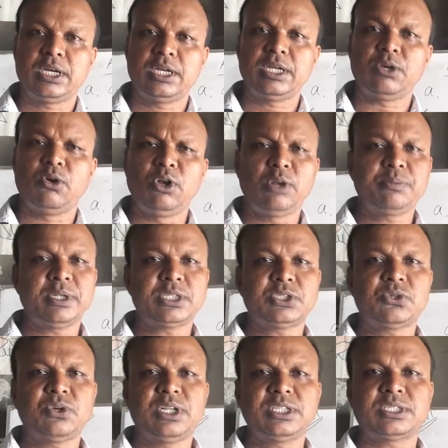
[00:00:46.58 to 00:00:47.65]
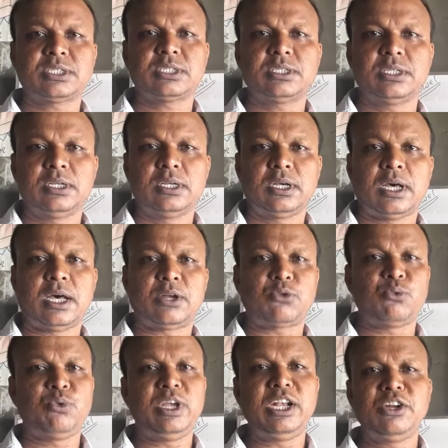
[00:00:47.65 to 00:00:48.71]
all of the students are
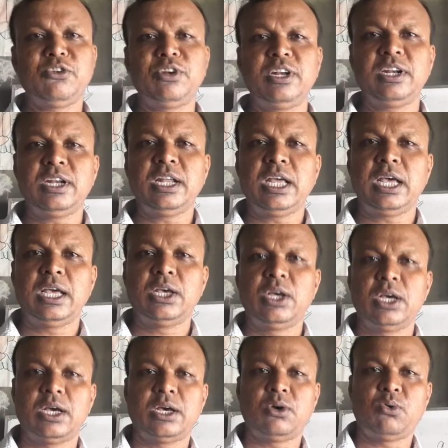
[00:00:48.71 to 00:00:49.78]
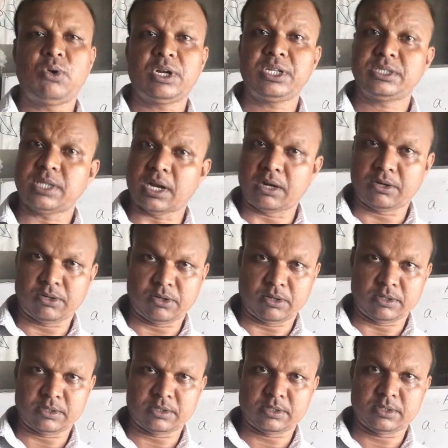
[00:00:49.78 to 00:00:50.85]
well known what is articles.
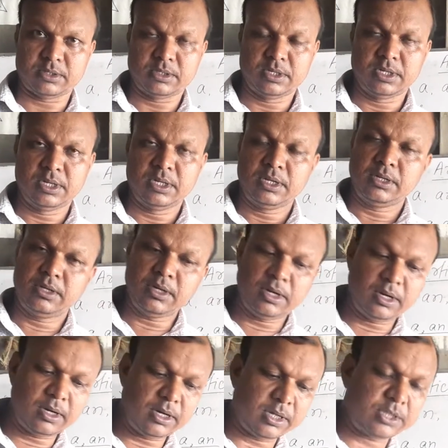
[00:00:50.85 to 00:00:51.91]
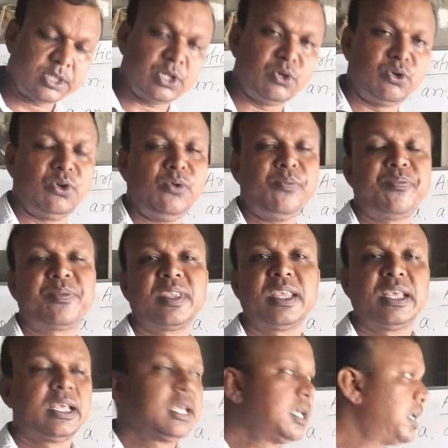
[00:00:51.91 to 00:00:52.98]
Dear learners, you know
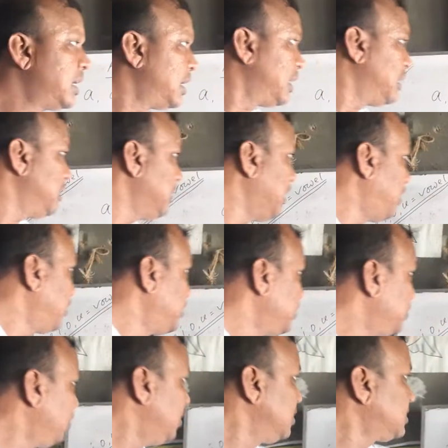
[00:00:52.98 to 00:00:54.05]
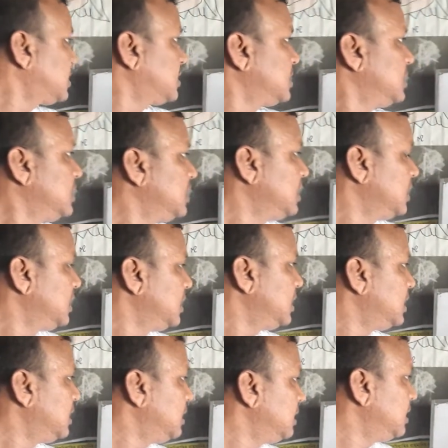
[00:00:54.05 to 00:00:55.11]
articles
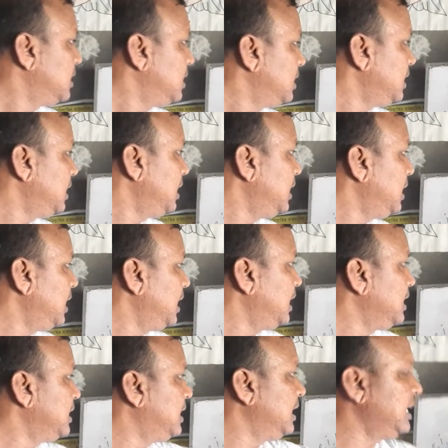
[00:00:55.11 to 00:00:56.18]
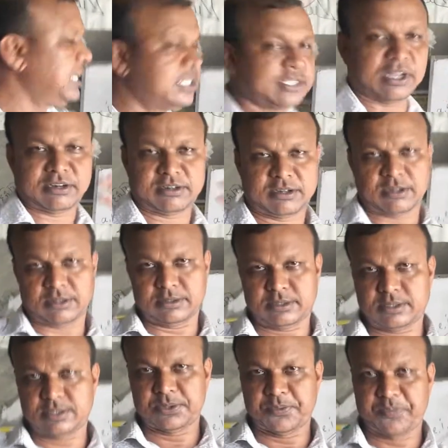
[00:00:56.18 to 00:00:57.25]
A and D is
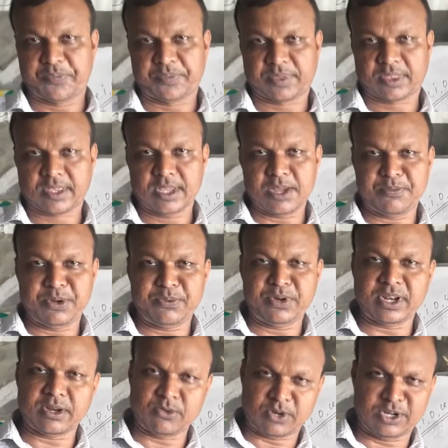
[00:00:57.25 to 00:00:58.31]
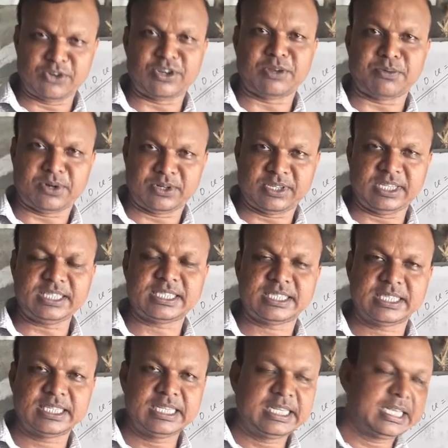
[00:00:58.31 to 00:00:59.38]
articles. Everybody are well known about this.
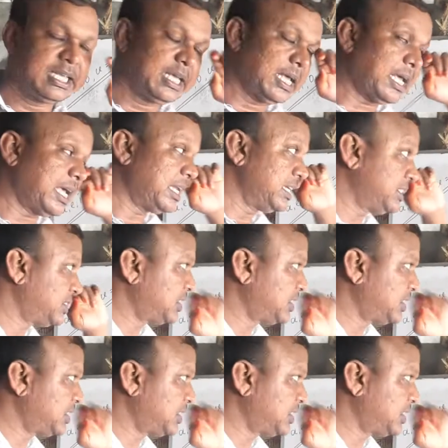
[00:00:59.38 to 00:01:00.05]
And